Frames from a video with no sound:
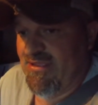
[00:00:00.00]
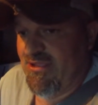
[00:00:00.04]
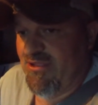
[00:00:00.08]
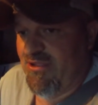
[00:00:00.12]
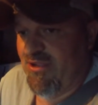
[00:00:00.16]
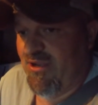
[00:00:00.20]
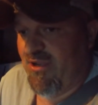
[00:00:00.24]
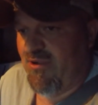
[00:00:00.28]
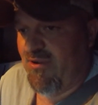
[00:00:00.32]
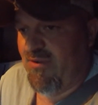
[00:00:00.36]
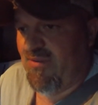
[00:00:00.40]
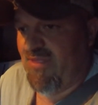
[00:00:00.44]

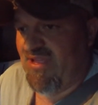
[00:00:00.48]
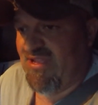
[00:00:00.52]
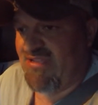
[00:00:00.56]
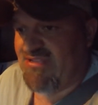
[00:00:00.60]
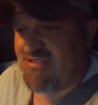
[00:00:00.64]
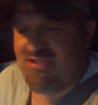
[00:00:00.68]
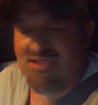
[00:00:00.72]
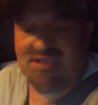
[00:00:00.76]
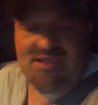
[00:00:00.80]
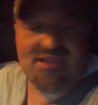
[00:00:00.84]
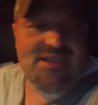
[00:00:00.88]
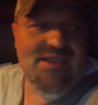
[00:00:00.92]
you know,
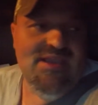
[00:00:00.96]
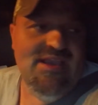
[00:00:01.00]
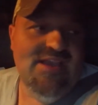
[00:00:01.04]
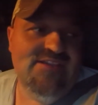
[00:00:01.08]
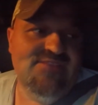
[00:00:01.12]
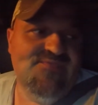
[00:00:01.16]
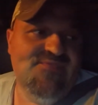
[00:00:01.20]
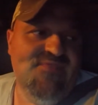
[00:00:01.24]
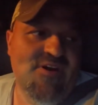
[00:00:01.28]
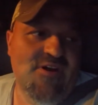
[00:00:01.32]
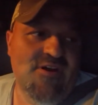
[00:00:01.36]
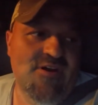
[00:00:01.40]
that's
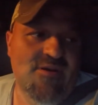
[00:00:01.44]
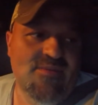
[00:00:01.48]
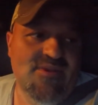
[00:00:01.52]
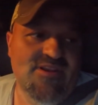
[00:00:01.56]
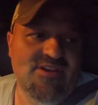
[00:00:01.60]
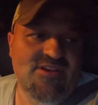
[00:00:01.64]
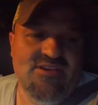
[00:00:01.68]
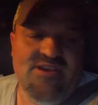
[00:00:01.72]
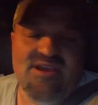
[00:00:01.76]
that's farming.